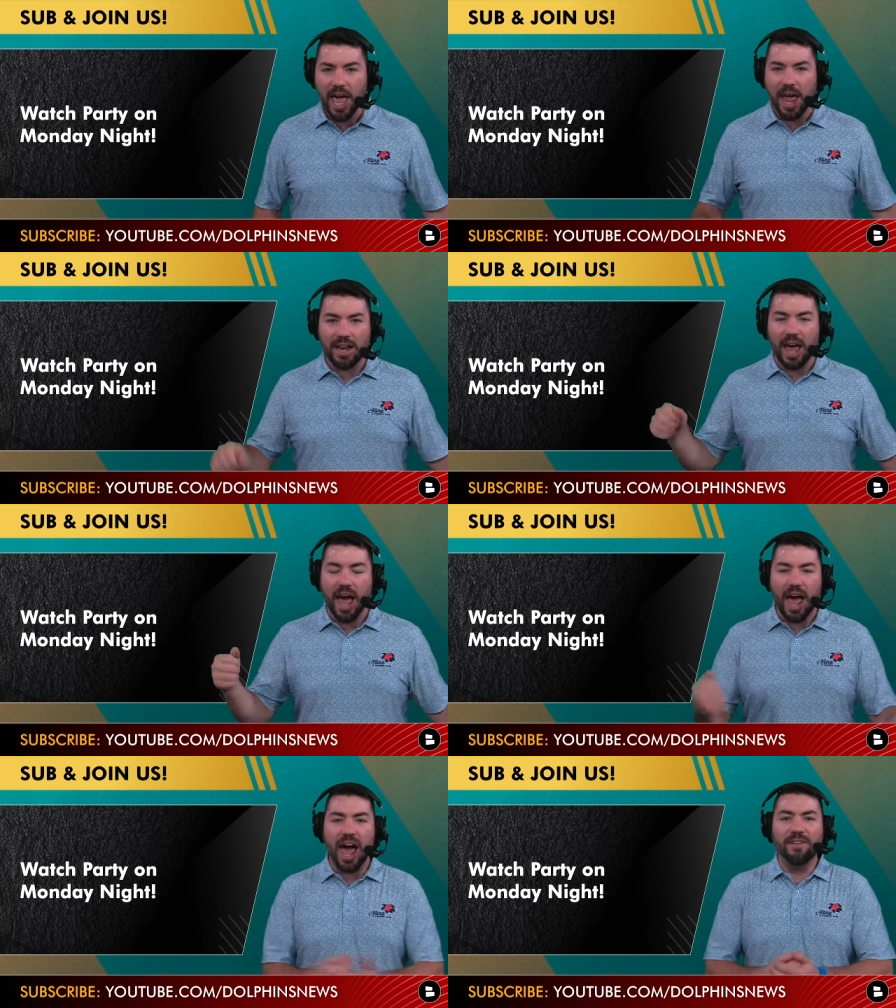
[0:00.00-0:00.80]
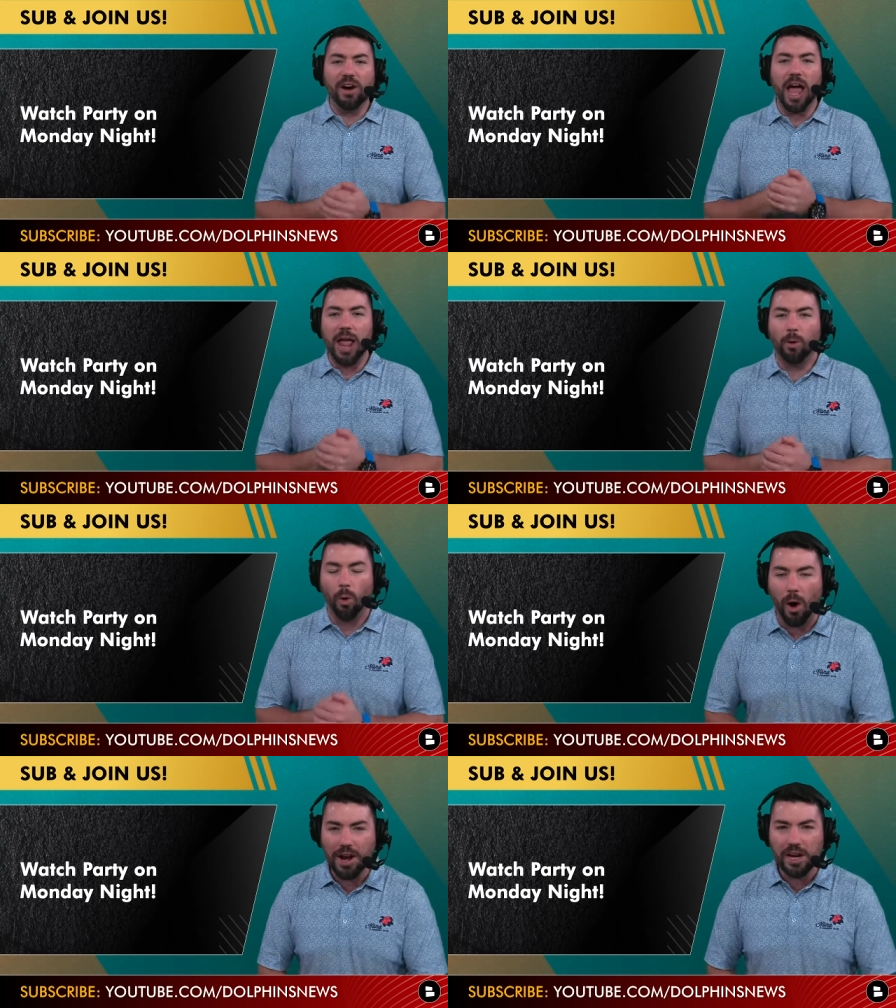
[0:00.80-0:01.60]
And have a
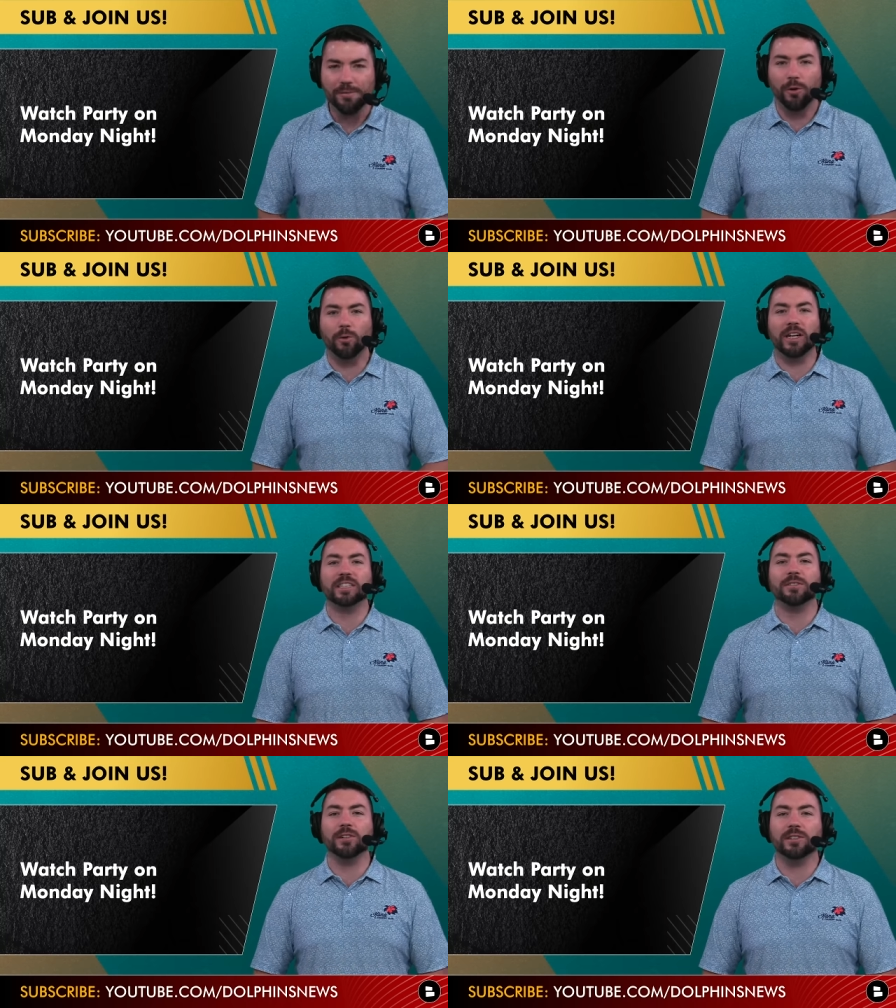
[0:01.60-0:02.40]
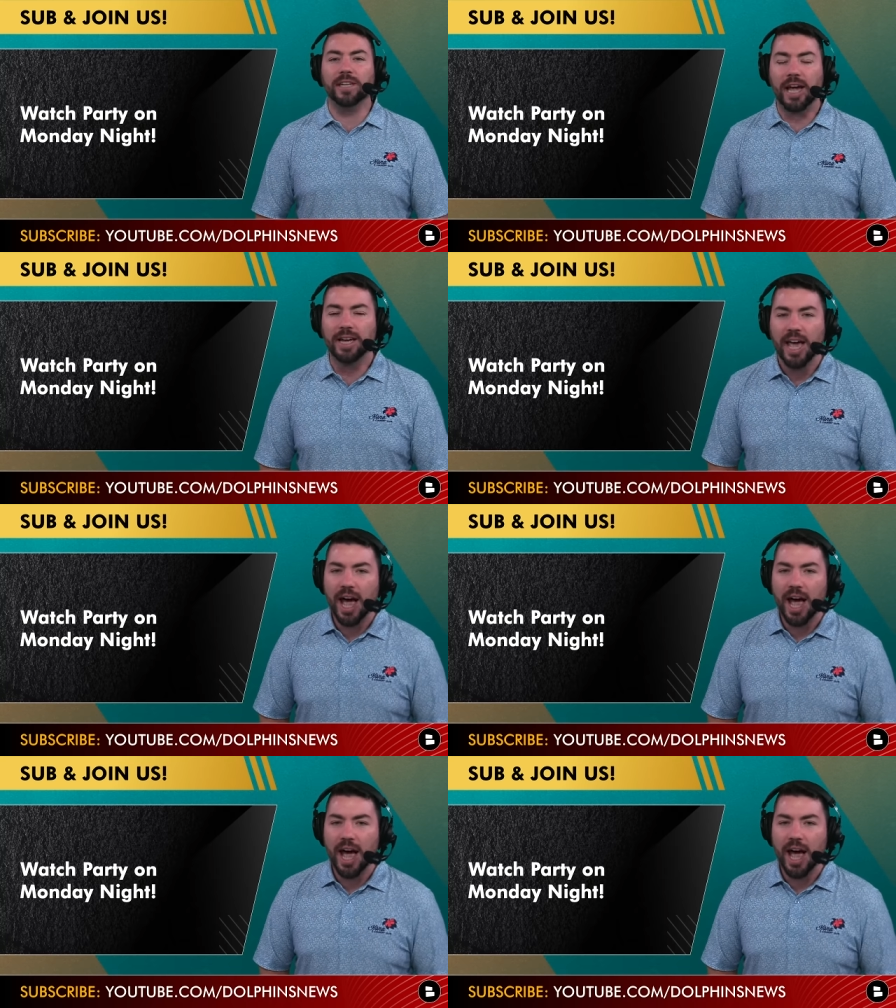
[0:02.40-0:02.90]
wonderful rest of your day.